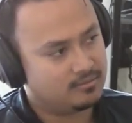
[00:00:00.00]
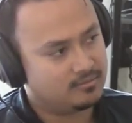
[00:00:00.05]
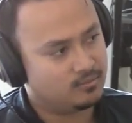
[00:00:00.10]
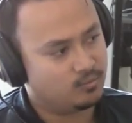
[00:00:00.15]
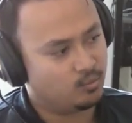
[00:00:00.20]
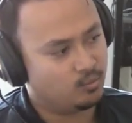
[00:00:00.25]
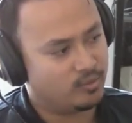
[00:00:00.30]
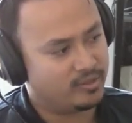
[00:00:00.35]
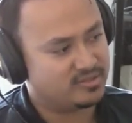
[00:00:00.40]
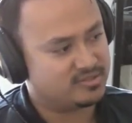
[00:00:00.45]

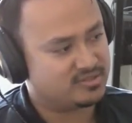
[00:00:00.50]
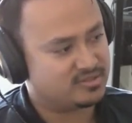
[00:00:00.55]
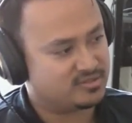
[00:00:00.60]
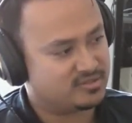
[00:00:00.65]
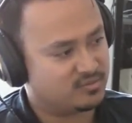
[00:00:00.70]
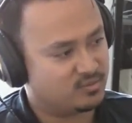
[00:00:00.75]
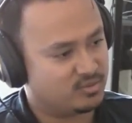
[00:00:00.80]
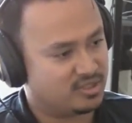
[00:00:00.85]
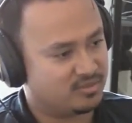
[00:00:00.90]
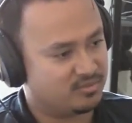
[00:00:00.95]

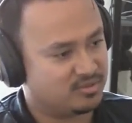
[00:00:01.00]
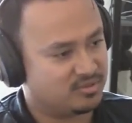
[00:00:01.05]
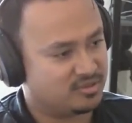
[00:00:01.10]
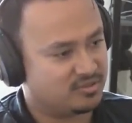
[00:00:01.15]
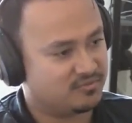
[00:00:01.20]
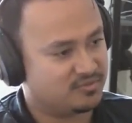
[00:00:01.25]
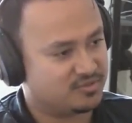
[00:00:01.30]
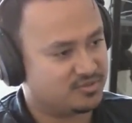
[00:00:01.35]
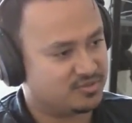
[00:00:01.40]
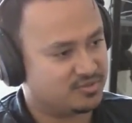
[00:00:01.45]
waste what I
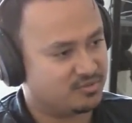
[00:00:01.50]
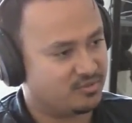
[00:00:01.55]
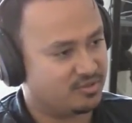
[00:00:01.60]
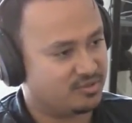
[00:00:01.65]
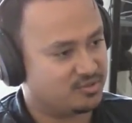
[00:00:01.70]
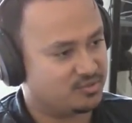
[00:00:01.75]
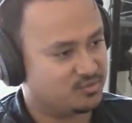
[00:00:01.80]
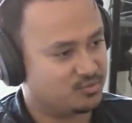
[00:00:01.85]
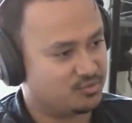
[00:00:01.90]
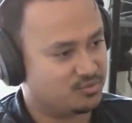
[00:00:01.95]
believe is the
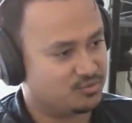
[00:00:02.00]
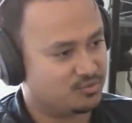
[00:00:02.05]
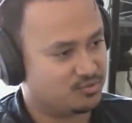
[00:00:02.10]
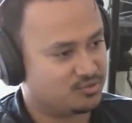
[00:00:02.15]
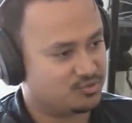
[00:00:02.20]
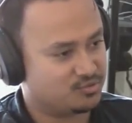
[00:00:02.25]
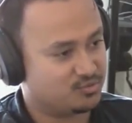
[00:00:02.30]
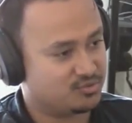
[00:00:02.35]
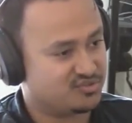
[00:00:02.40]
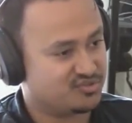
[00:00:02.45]
greatest
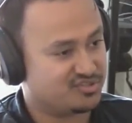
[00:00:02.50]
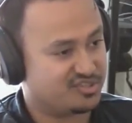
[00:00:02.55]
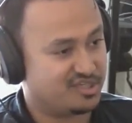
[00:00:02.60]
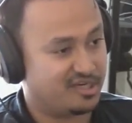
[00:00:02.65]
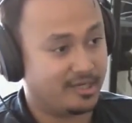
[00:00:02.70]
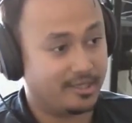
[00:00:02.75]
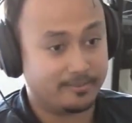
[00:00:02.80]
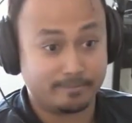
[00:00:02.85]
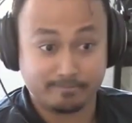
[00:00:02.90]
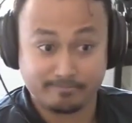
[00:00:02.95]
resource, which is
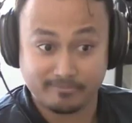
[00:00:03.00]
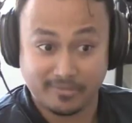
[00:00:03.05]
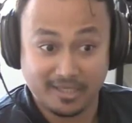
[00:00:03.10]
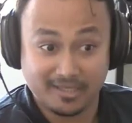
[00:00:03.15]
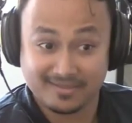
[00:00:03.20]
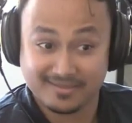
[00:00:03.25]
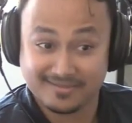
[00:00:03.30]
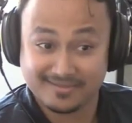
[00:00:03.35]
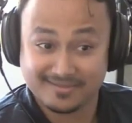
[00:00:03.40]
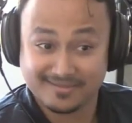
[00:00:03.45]
time. Mm-hmm.